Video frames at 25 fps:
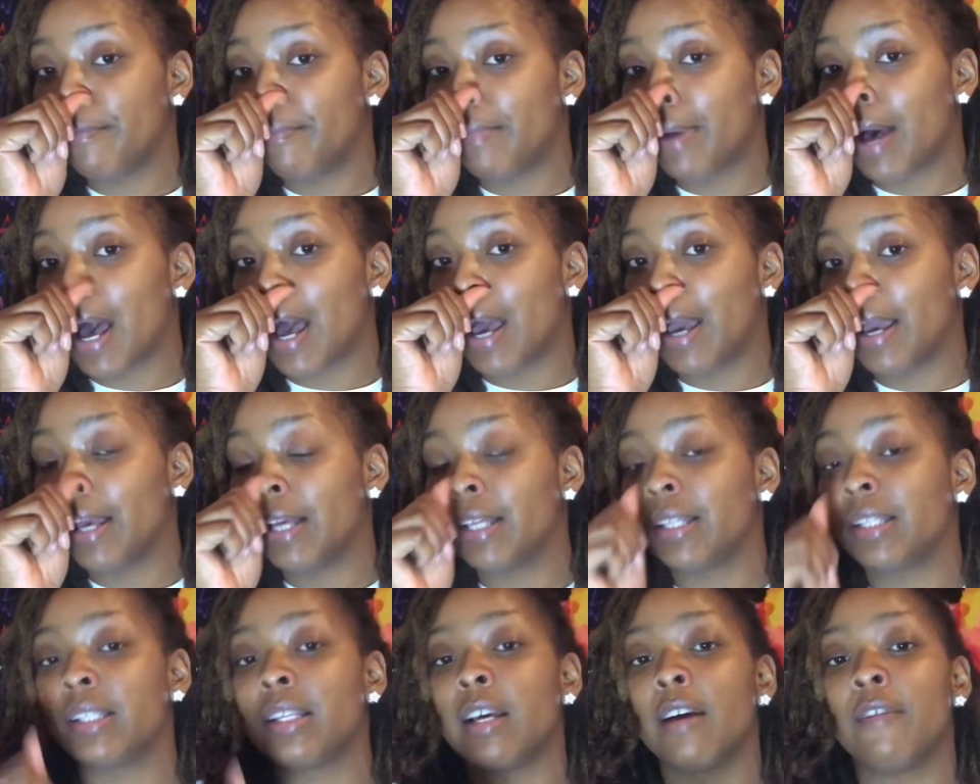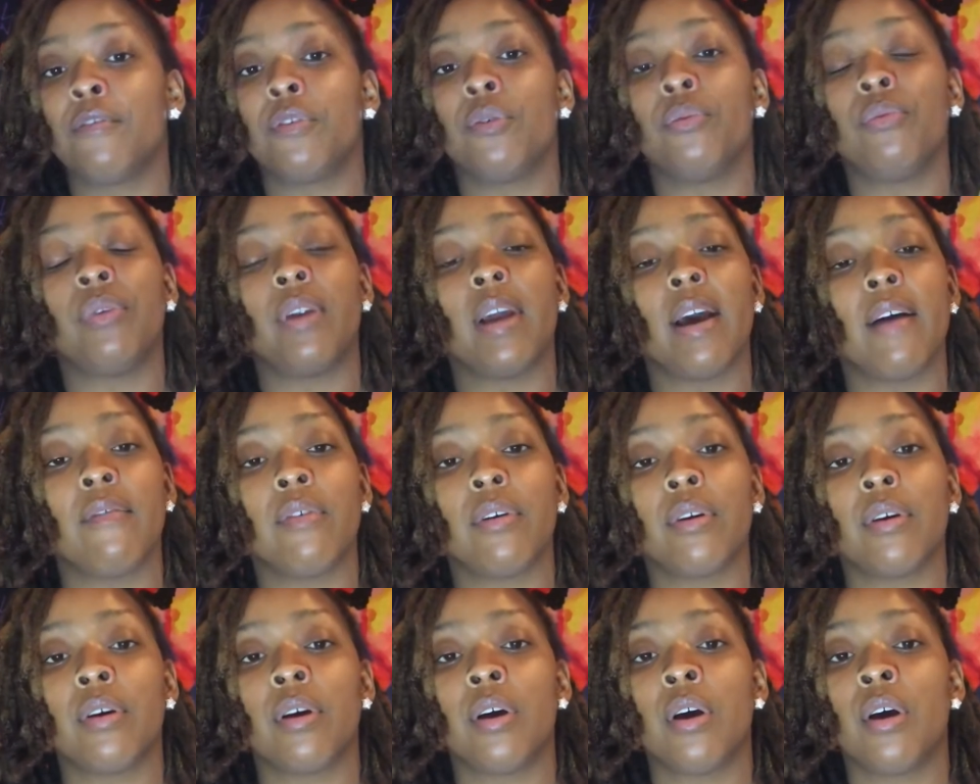by and stuff you
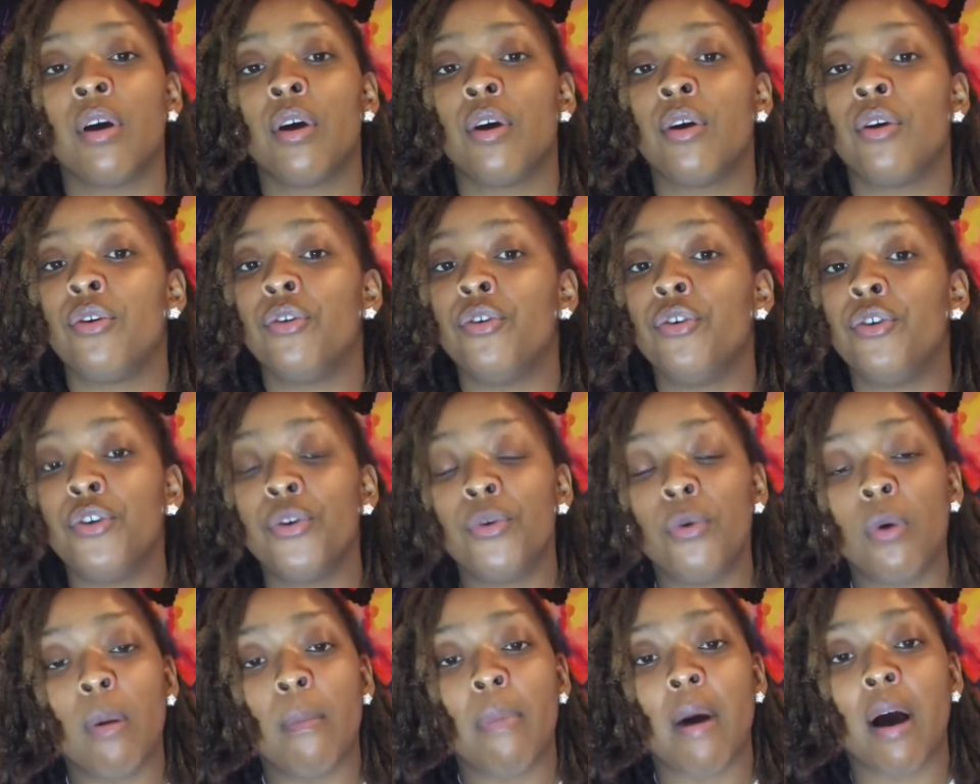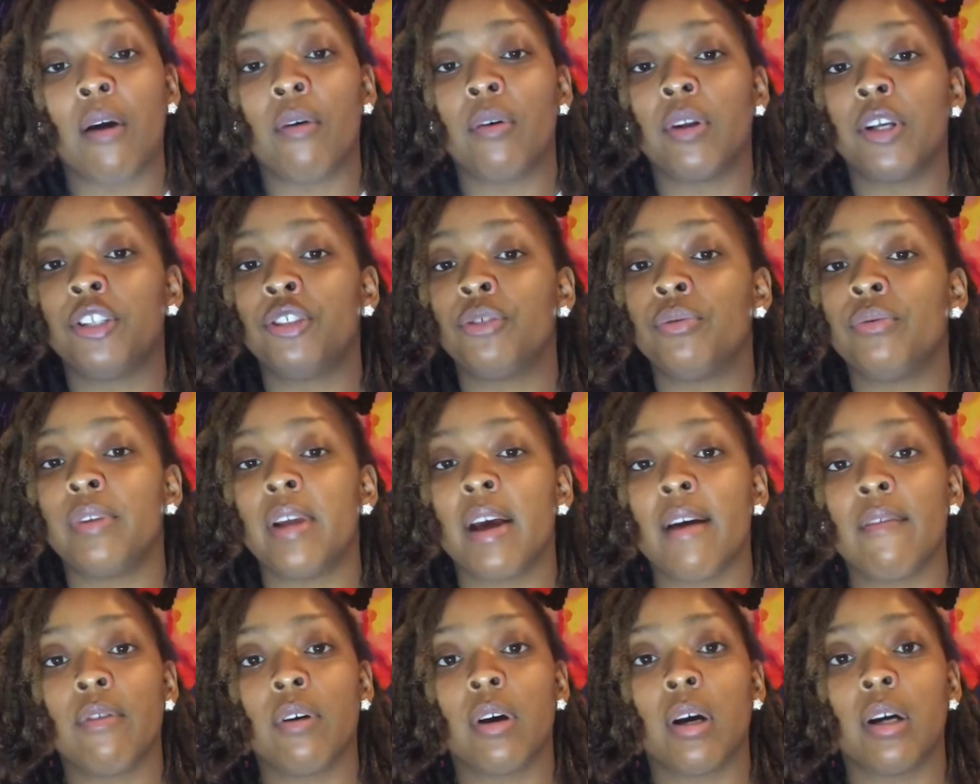never knew about, that you
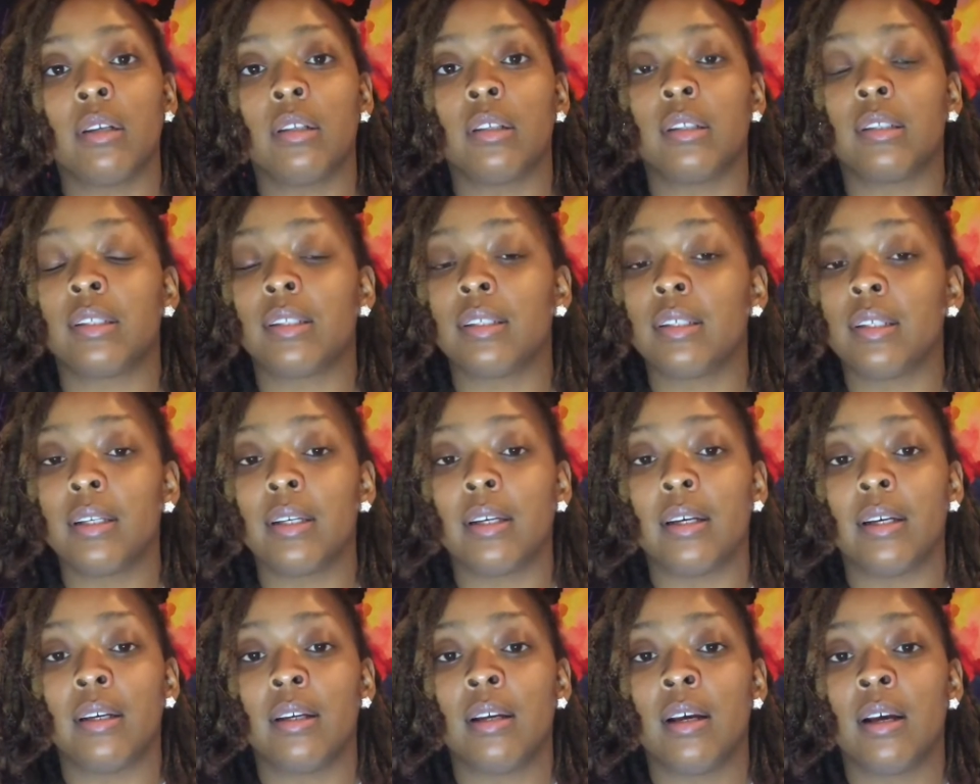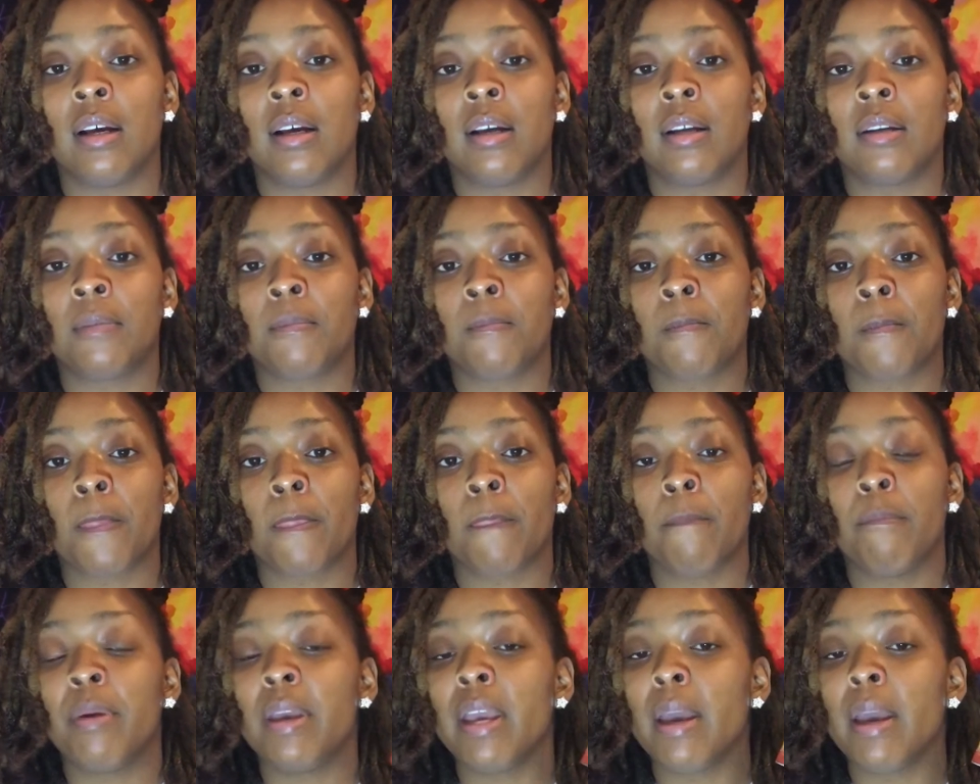never understood. Be